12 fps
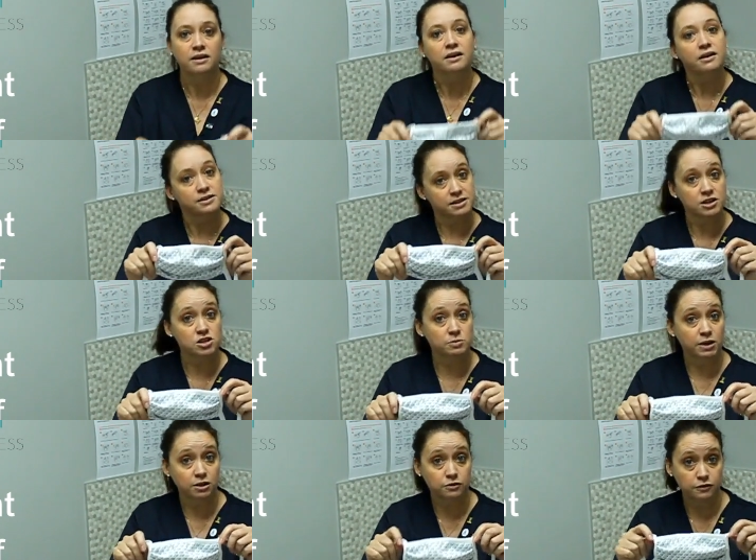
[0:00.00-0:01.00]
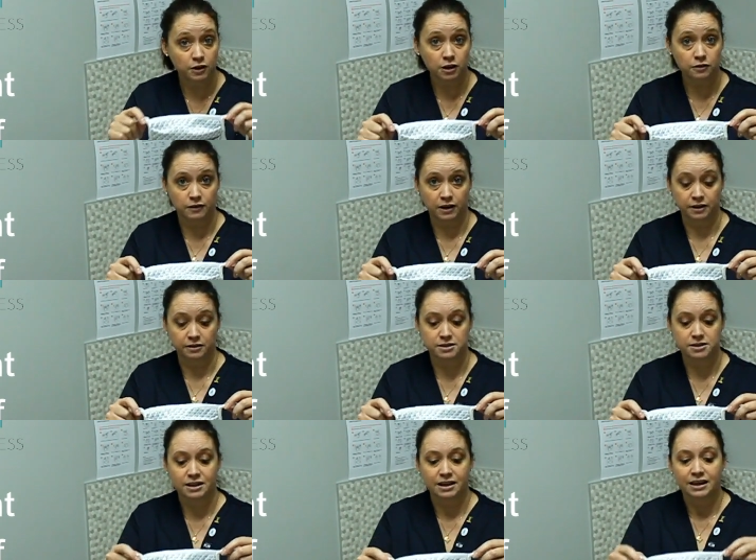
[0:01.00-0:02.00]
is actually made of 5
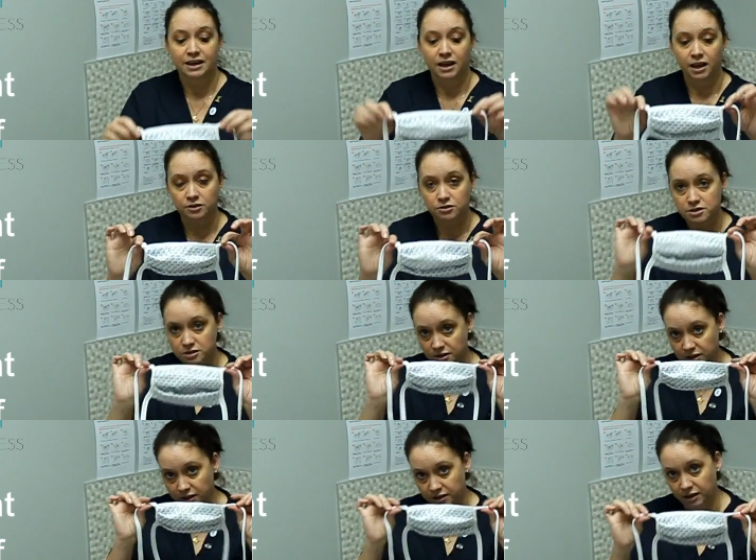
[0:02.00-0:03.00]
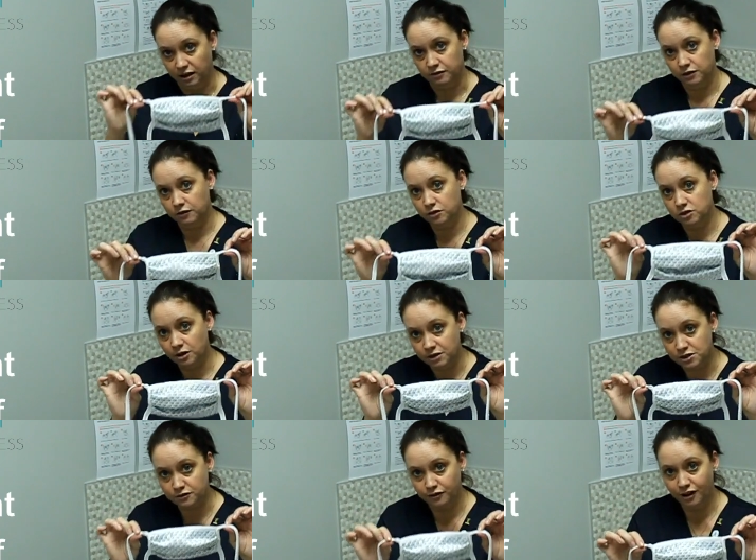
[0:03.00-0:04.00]
layers. Interestingly enough, even though
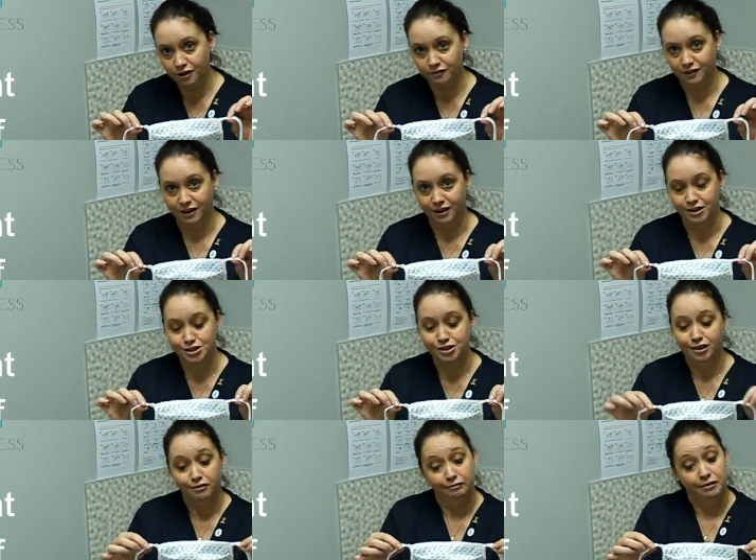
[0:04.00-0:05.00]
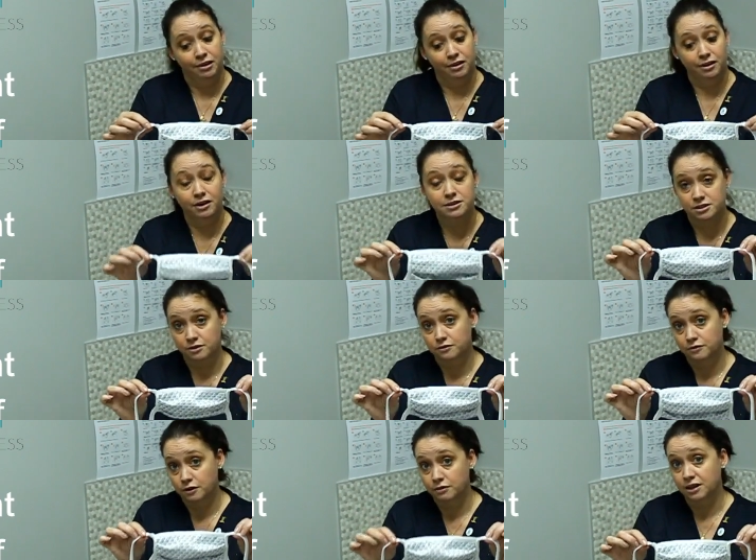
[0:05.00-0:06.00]
it's 5 layers, it's a
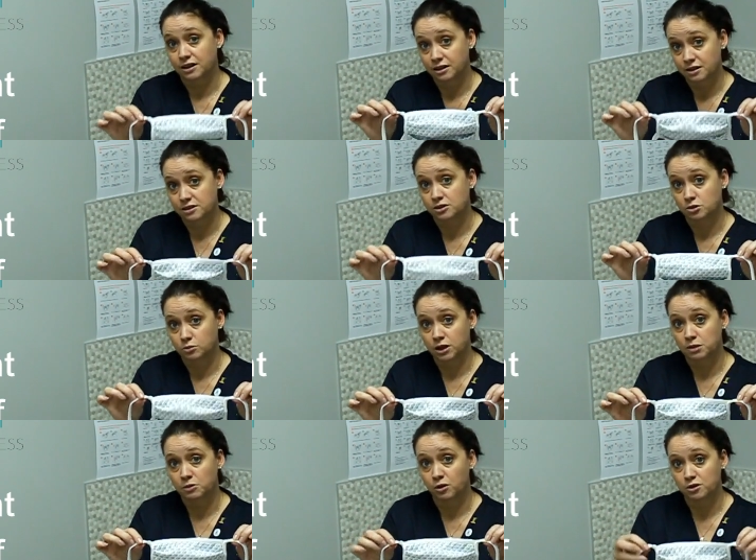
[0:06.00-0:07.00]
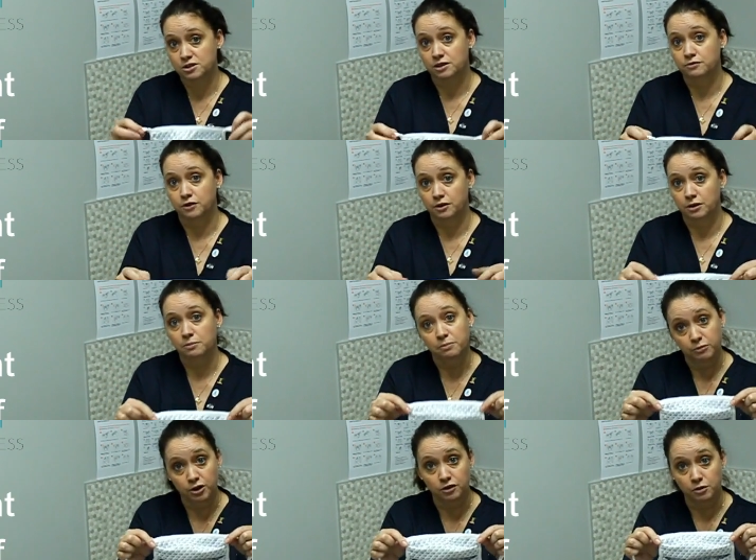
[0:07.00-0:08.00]
very easy to wear mask and very
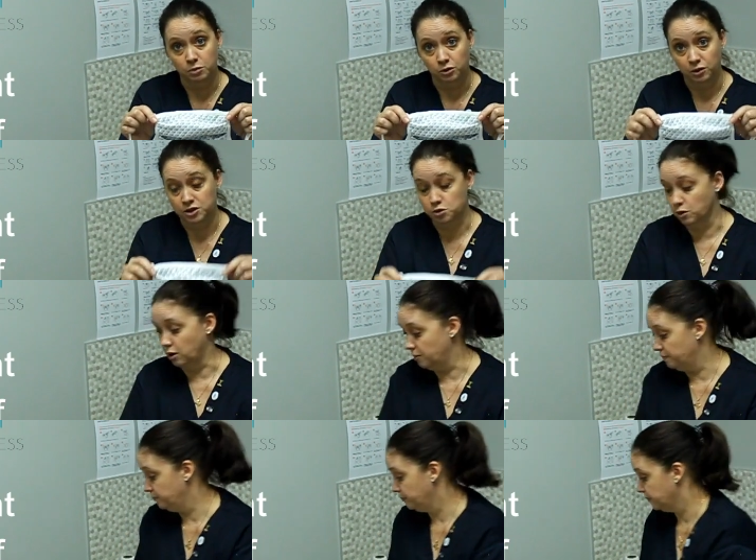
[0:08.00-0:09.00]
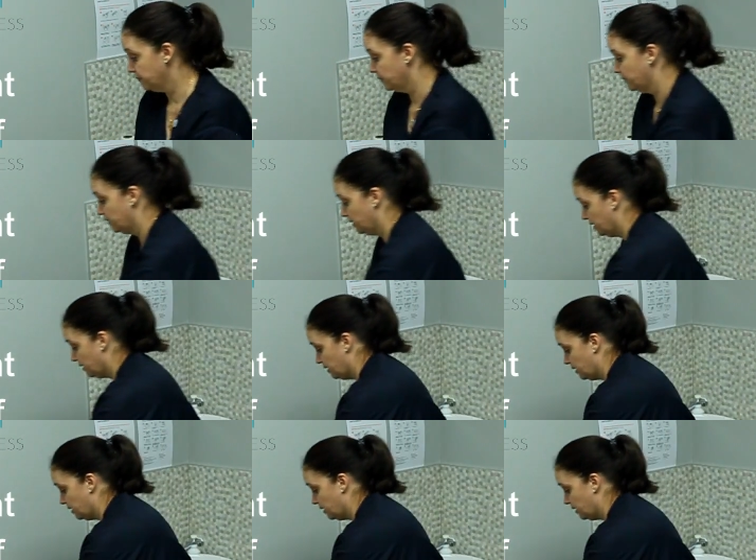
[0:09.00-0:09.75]
breathable as well. Okay.